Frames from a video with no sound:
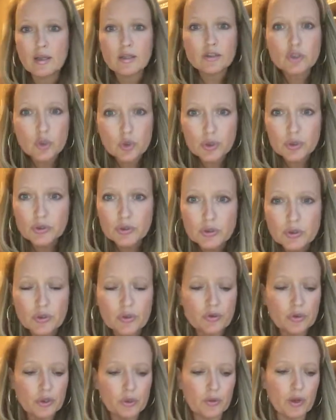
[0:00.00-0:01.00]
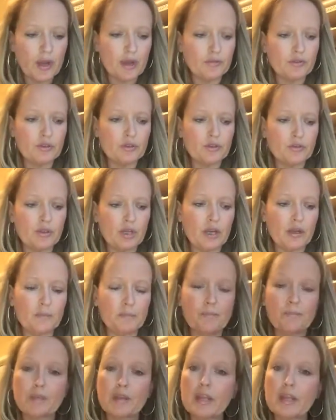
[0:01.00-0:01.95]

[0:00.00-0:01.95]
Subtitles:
It's crucial. You have to do that.